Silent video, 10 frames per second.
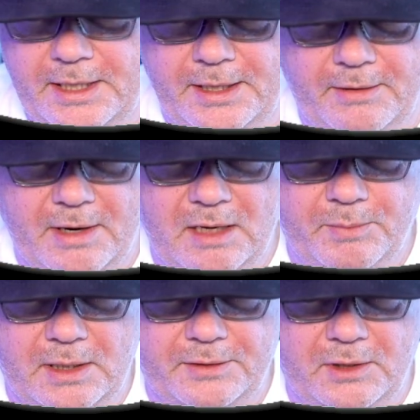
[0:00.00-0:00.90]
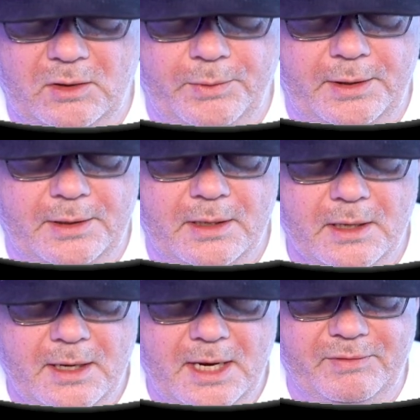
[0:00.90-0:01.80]
right? But I think we have
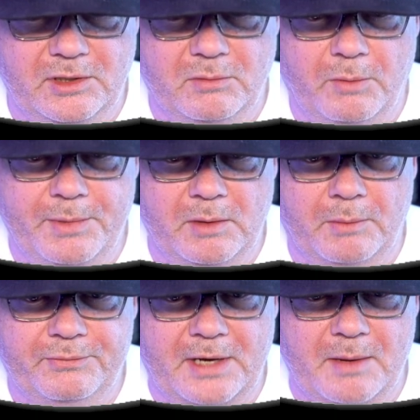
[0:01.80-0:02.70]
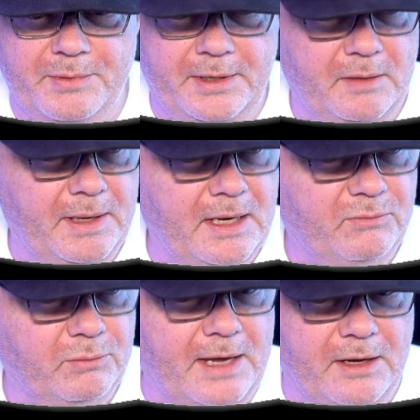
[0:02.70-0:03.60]
a little momentum on top of the EMAs.
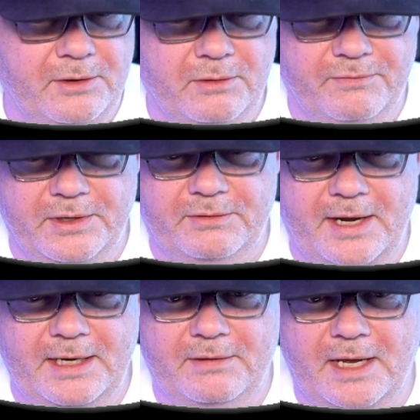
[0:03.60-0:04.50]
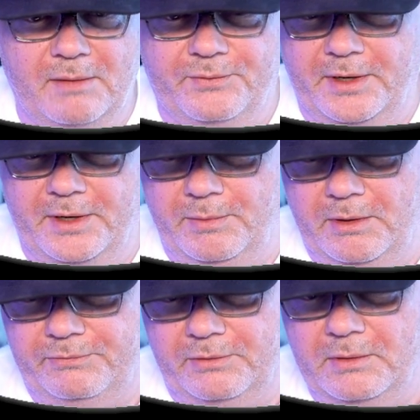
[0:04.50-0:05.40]
We're down here in a very tight time frame, though,
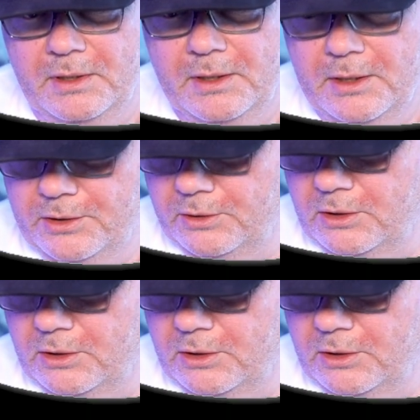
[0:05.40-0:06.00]
so could go